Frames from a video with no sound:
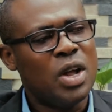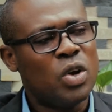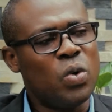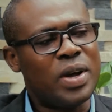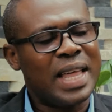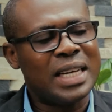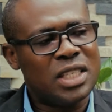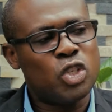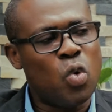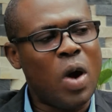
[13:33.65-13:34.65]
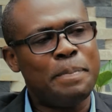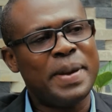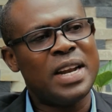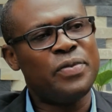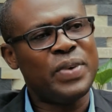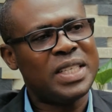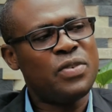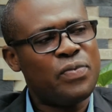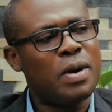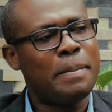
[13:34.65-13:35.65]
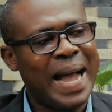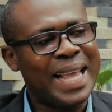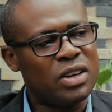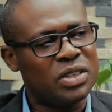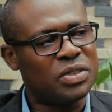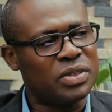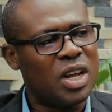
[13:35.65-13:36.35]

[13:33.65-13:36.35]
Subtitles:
Look, that you are benefiting from my country,